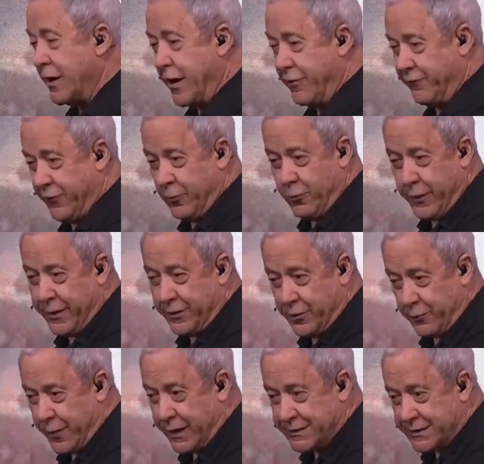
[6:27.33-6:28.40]
if you read
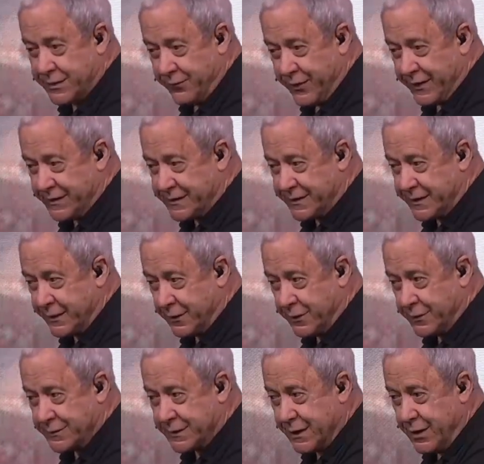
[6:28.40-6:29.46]
the rest of these
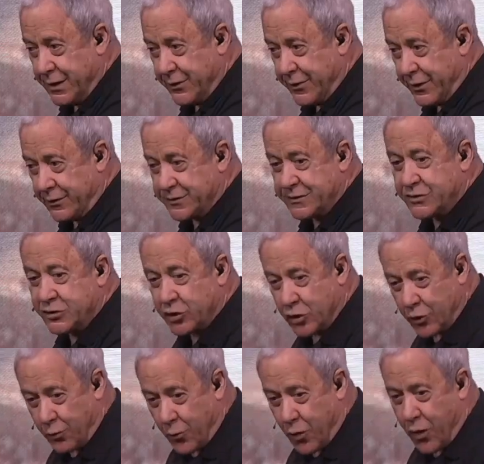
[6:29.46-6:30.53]
seals, there's
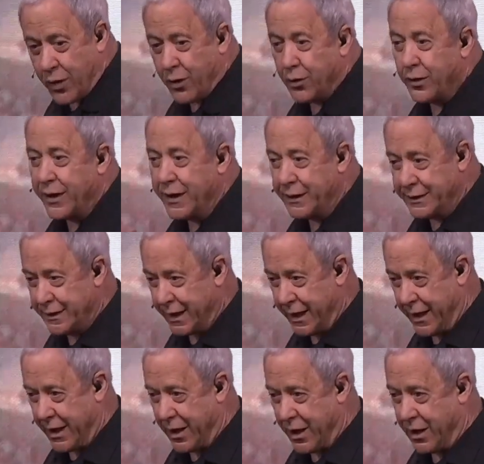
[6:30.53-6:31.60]
turmoil and
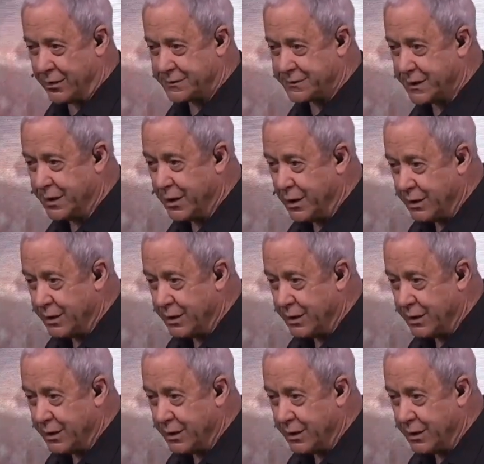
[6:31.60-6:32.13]
chaos.